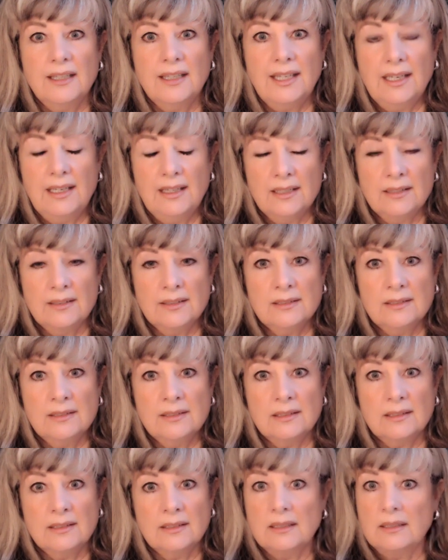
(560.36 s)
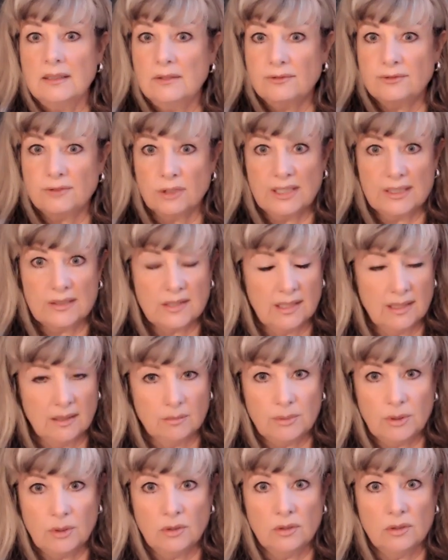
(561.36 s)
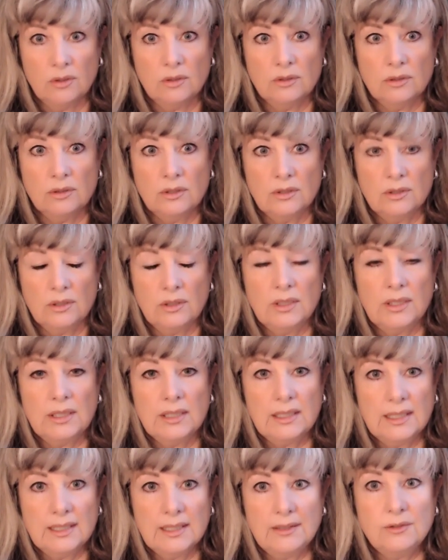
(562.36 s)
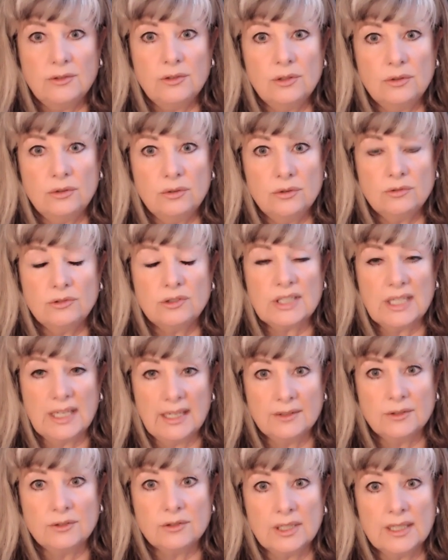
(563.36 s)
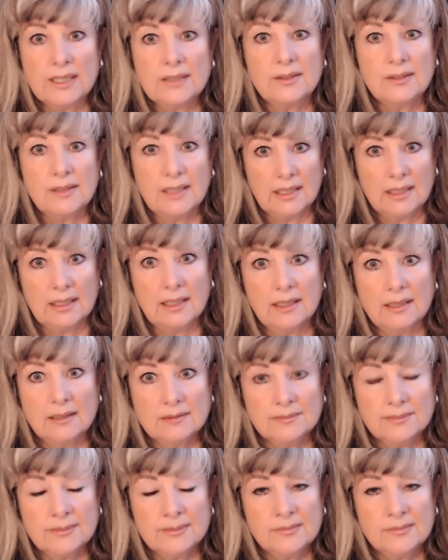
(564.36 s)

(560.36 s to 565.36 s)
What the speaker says: In, for example, Hindu tantric thinking,